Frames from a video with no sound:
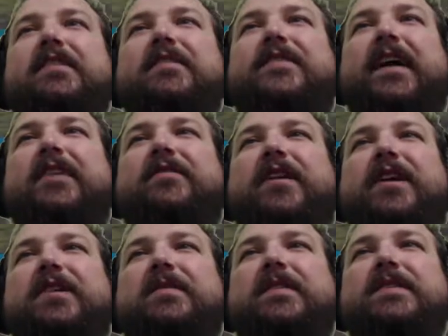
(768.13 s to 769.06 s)
We found
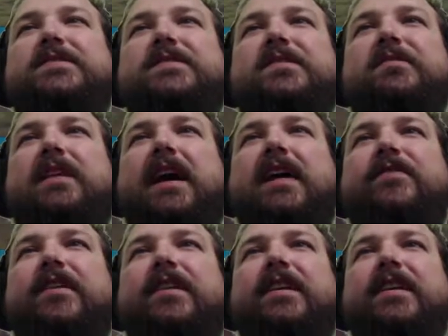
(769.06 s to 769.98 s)
water, but there's no life
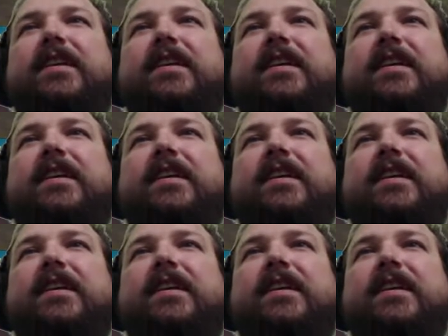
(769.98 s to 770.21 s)
on it.